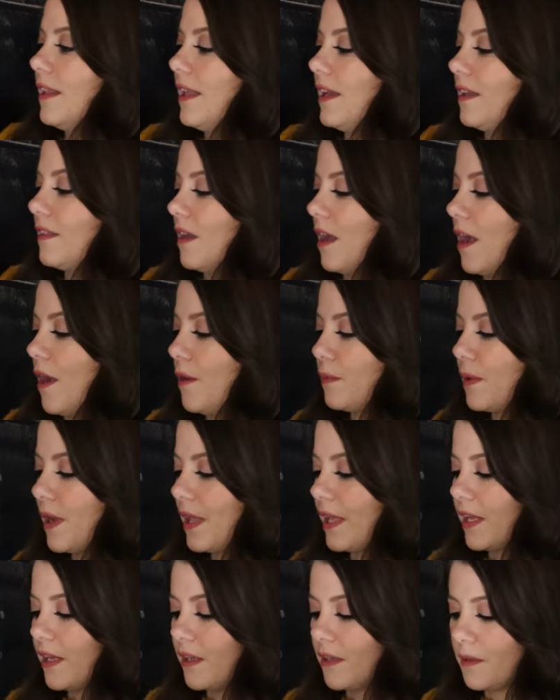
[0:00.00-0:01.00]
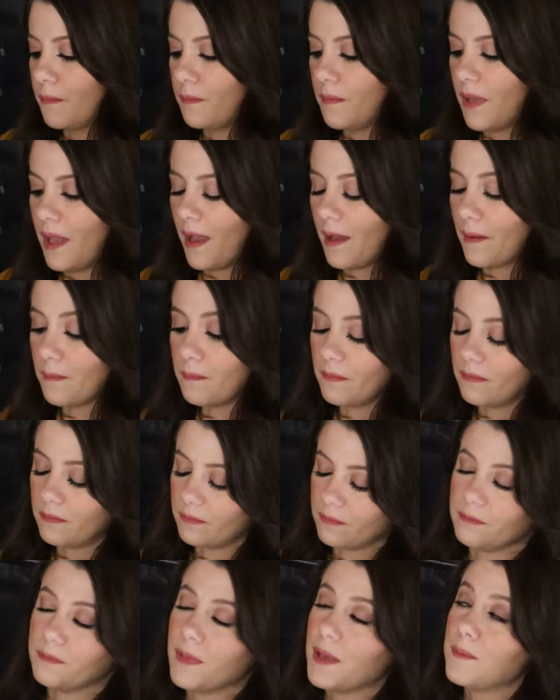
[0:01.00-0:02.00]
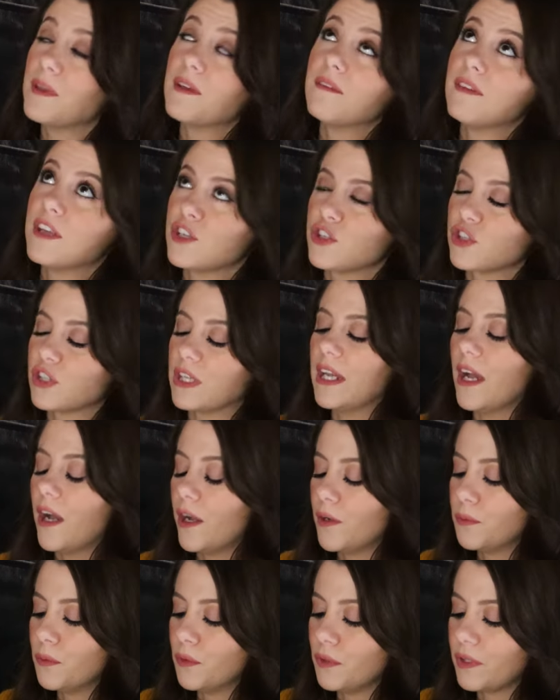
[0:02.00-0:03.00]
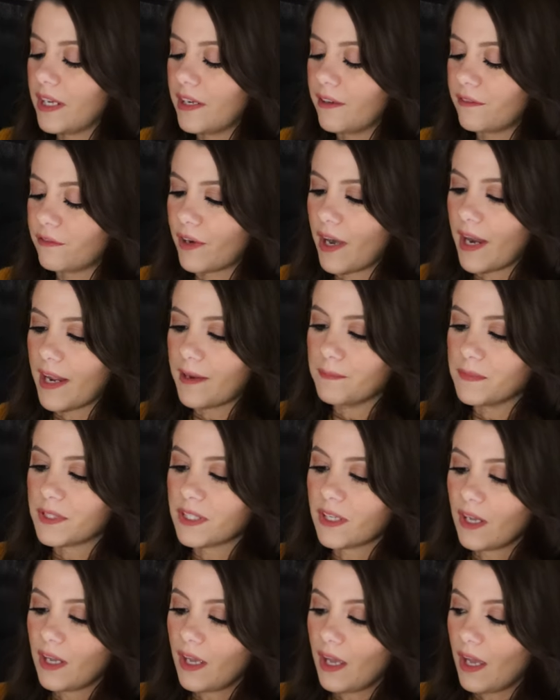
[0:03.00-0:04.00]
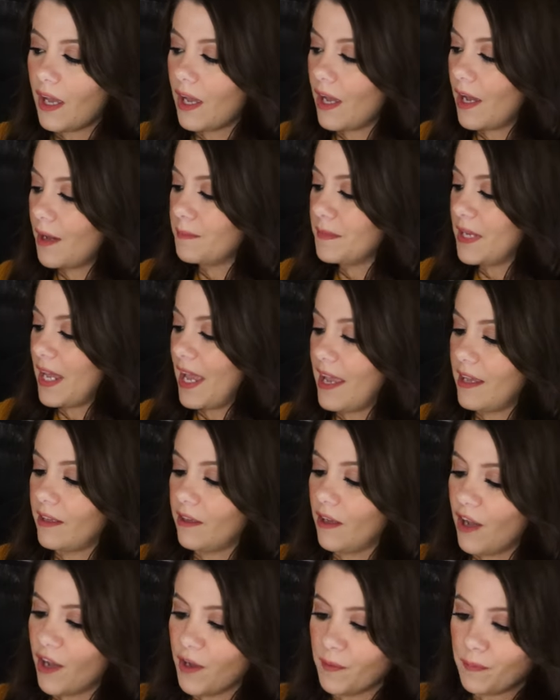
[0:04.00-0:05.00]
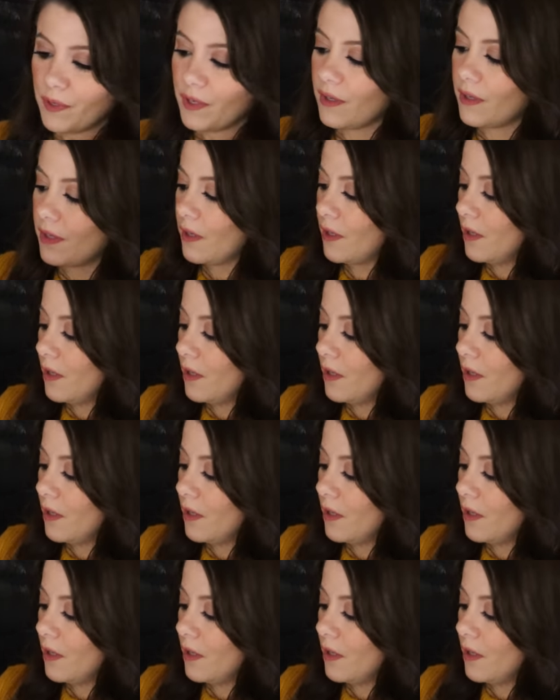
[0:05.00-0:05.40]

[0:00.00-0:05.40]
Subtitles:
I like that. I'll probably, maybe eventually I will get it framed, to hang up.